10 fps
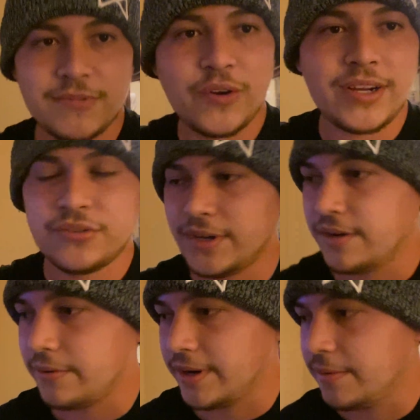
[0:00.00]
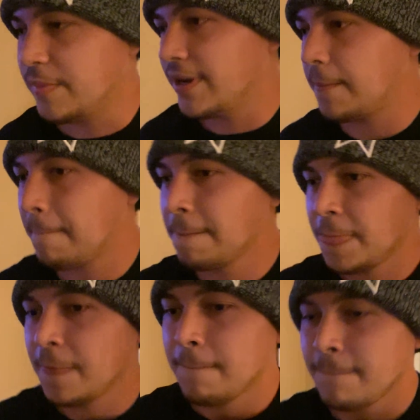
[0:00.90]
graduated already, but
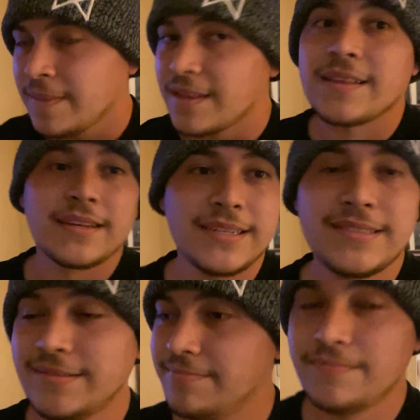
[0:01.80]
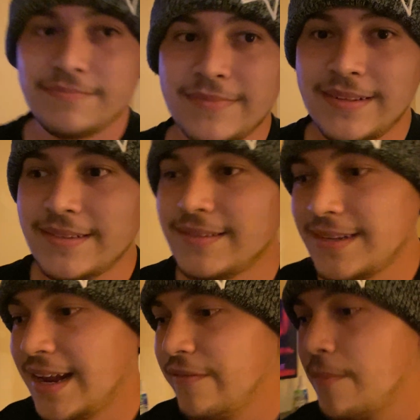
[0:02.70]
it's
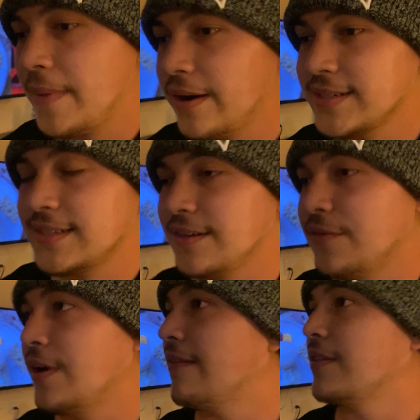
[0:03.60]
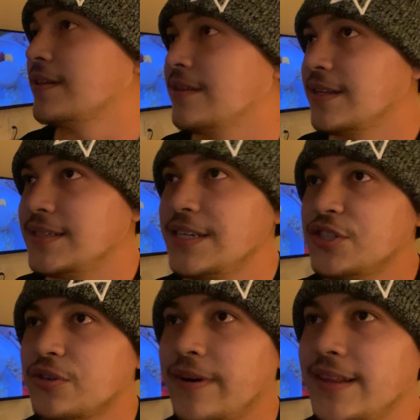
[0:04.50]
kind of embarrassing if you have the
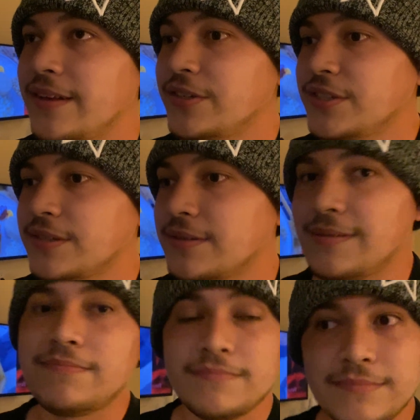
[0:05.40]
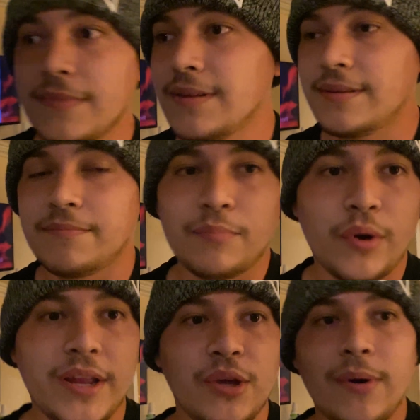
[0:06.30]
teacher right there just
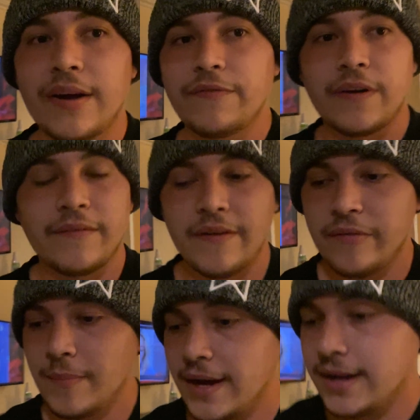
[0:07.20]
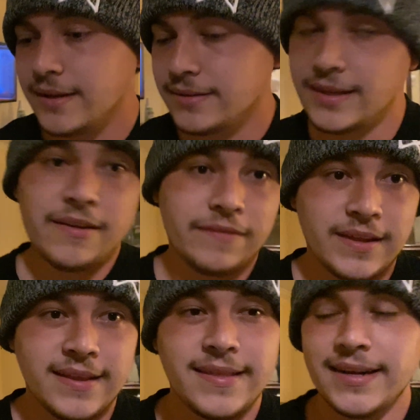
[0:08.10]
pointing you out in front of everybody.
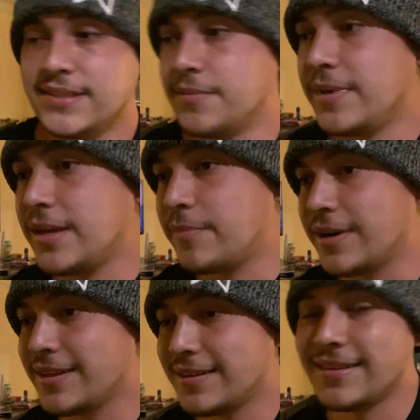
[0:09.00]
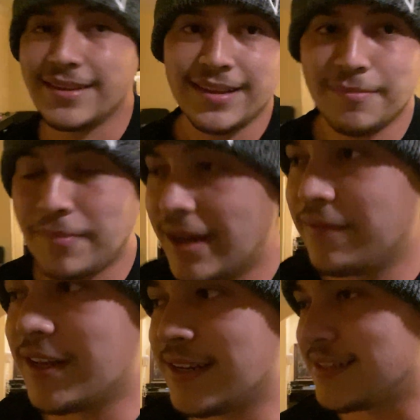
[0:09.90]
Thankfully, it didn't to me, but it might
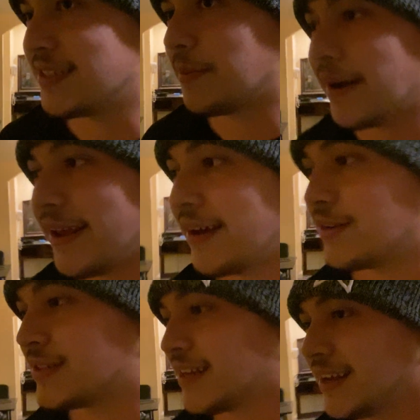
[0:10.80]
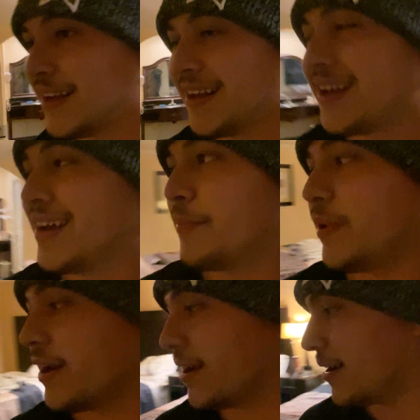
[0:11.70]
have done it to somebody else. But